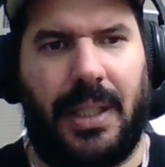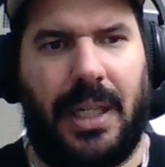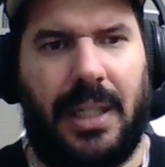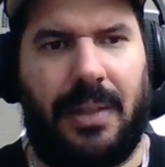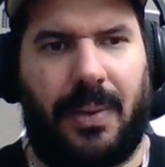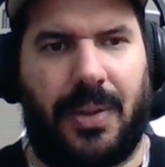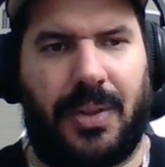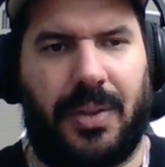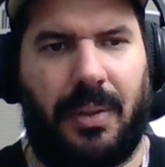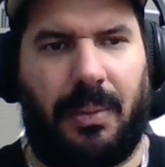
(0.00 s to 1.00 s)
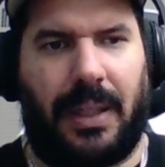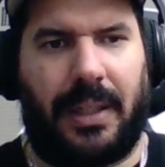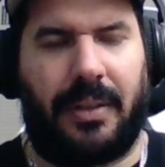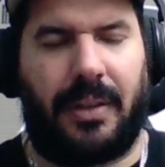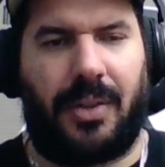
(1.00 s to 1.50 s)
And of course, black
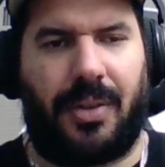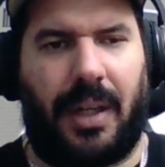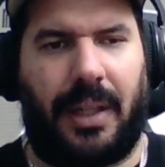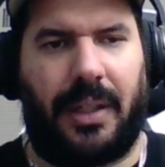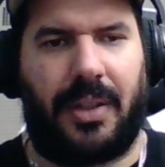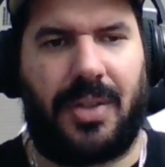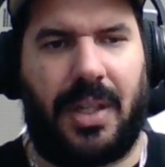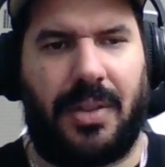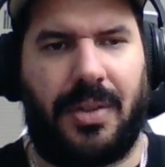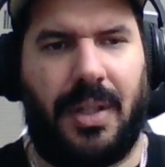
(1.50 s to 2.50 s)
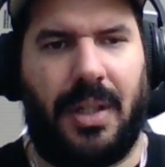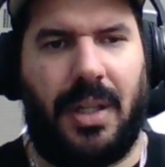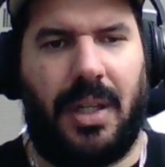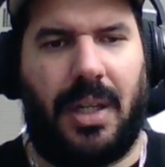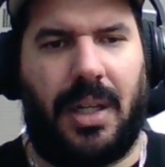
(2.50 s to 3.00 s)
is going to try and exchange
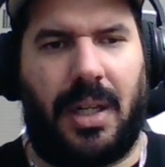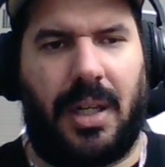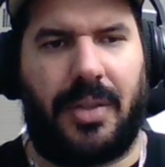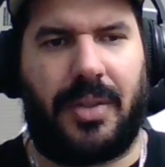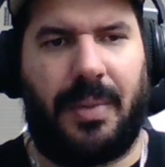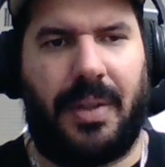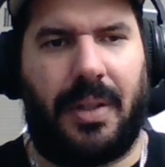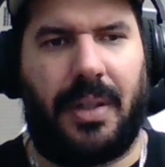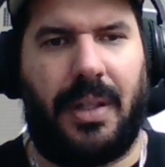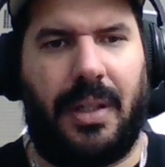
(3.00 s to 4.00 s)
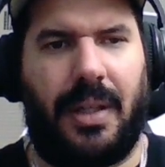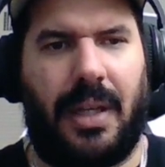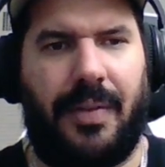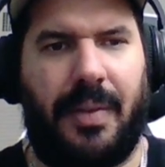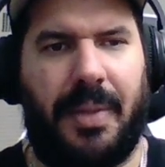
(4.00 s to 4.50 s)
some of the
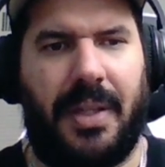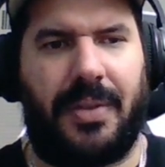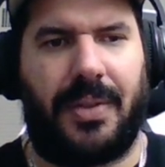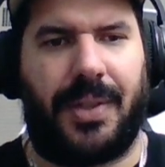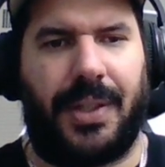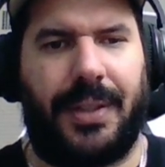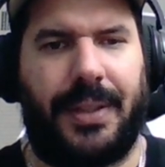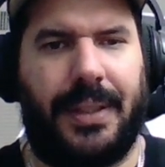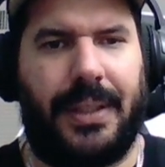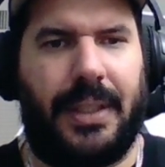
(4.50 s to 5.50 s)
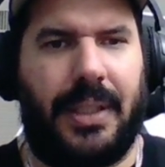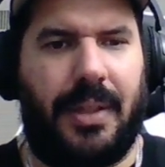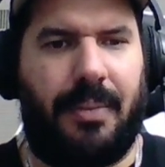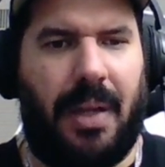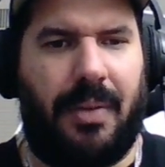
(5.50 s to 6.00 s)
heavy pieces here.
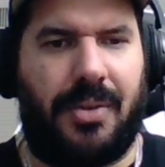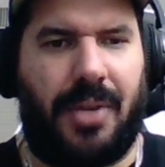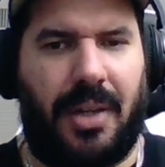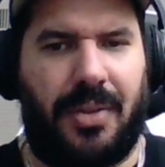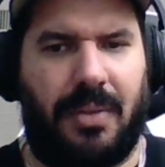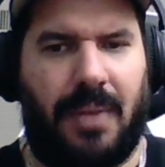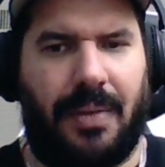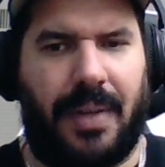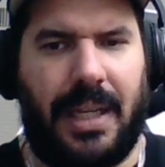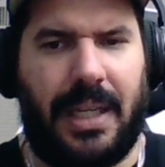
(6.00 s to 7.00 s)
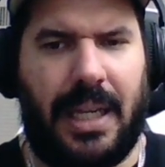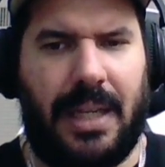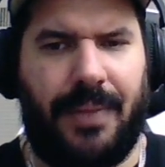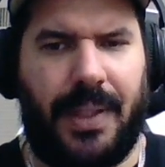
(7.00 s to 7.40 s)
Maybe try to survive an endgame.